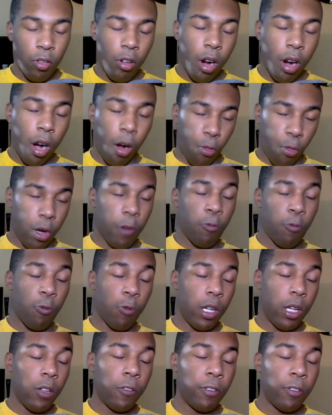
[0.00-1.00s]
or what
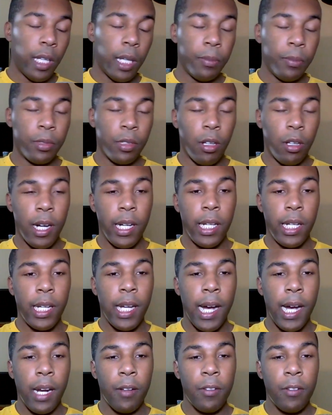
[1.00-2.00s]
real flames are." And he
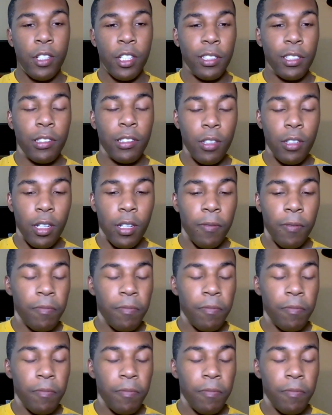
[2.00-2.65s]
kind of just